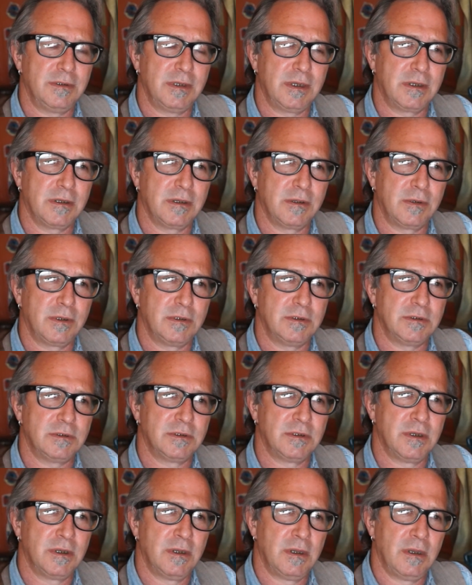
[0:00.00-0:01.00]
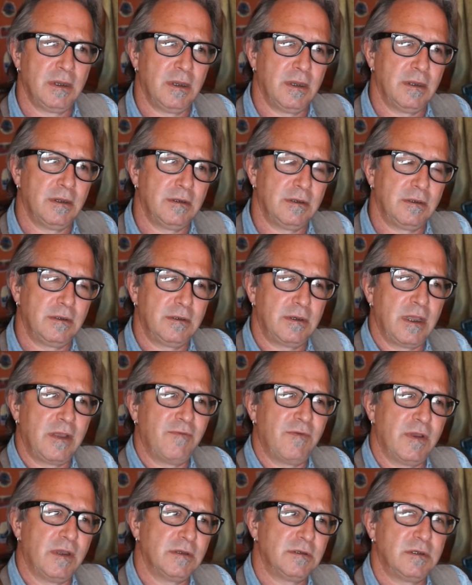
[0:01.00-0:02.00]
Nickelodeon's
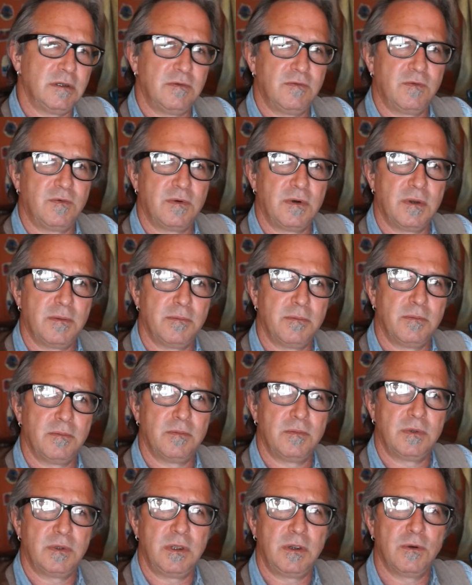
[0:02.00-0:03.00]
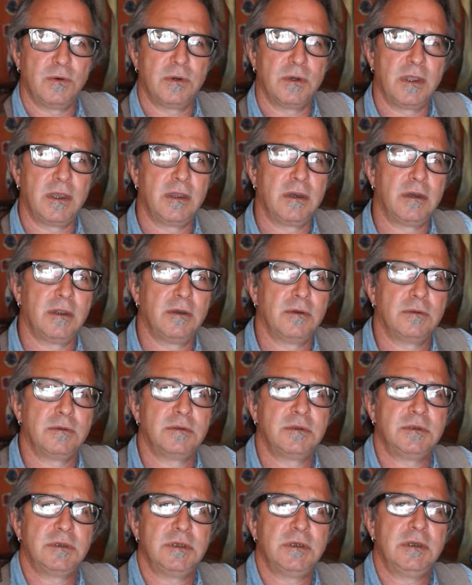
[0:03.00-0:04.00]
divested from the Orlando
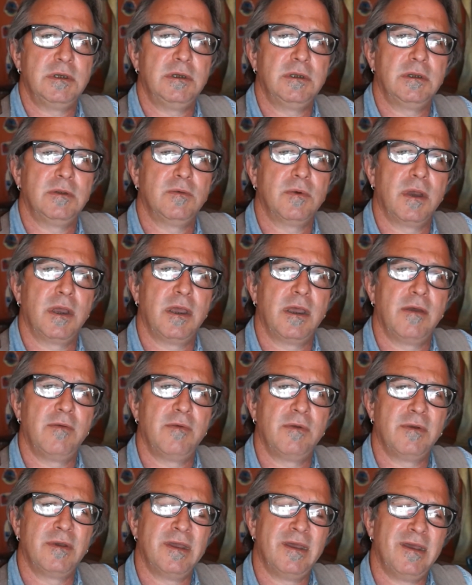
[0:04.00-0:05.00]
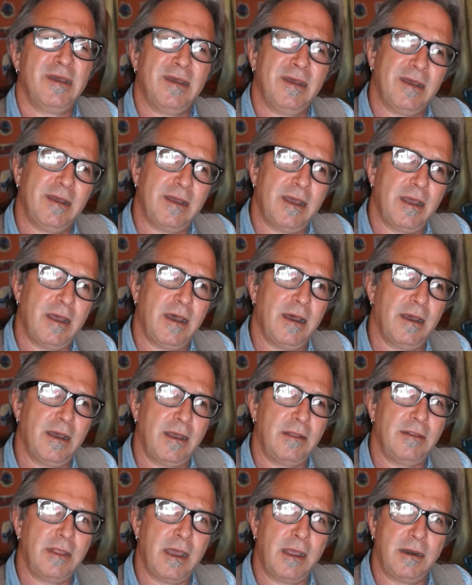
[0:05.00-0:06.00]
scene and what have you.
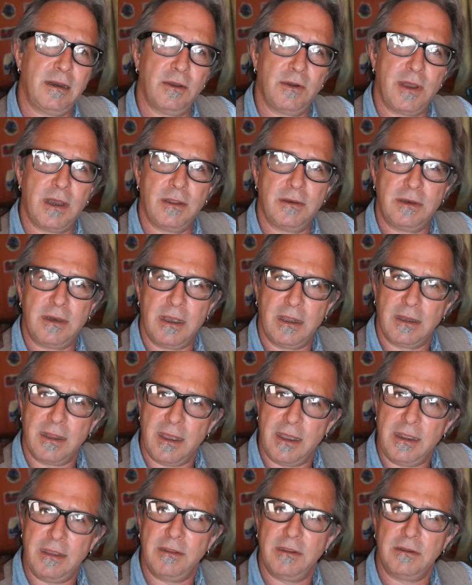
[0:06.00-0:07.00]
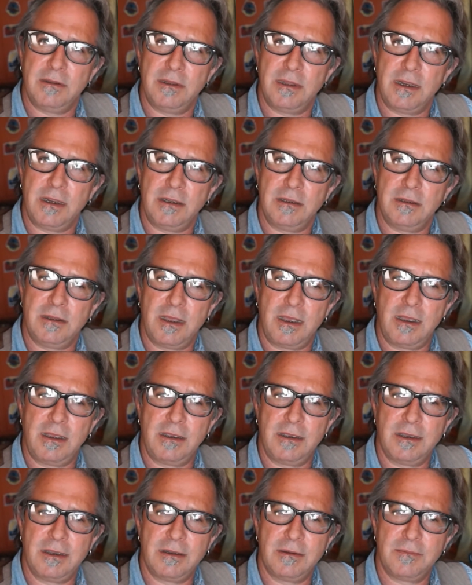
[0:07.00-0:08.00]
I know out in L.A. that they
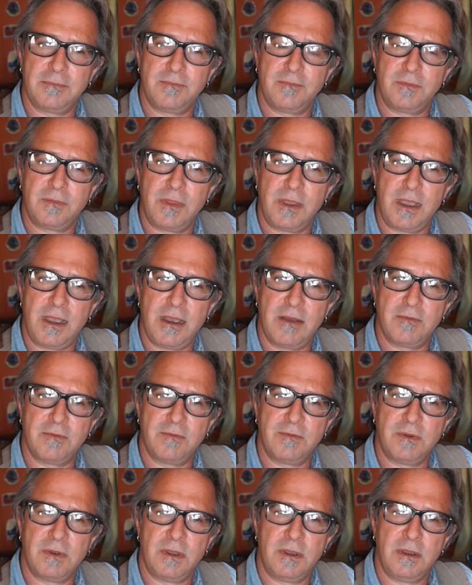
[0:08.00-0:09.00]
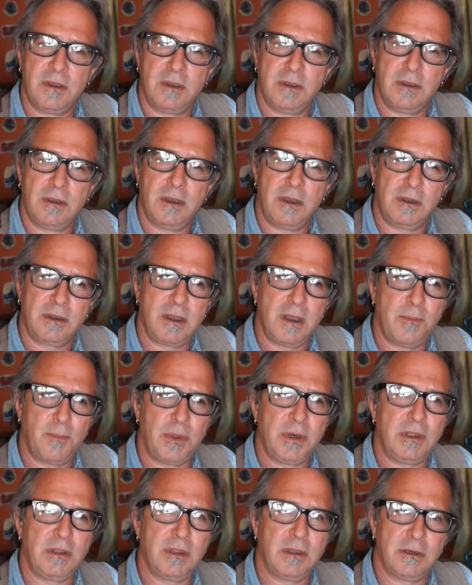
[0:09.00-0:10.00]
have a
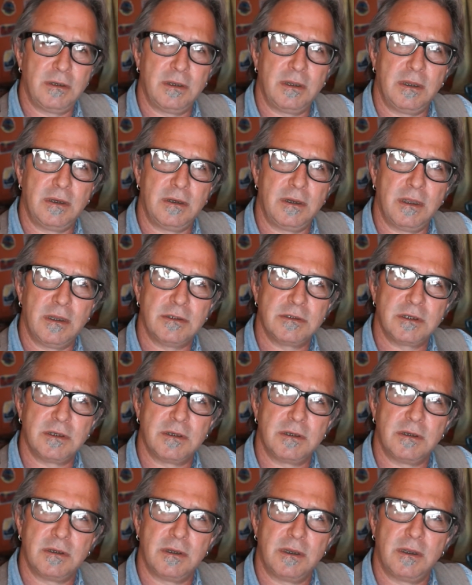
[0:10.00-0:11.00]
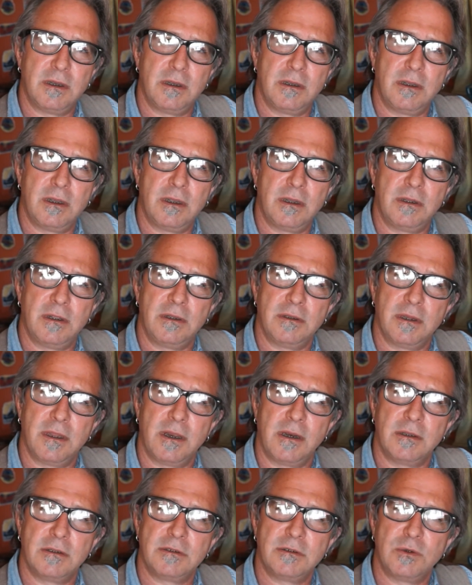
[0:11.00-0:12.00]
company that does a
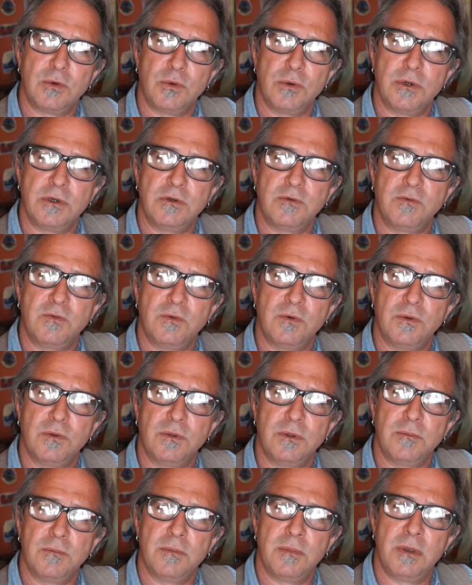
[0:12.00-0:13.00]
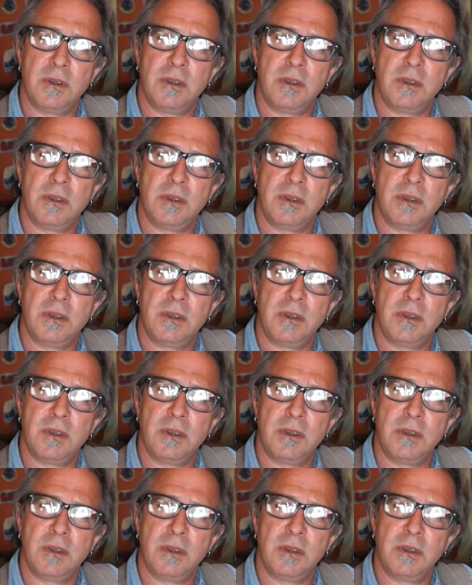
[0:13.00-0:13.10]
lot of storage for them.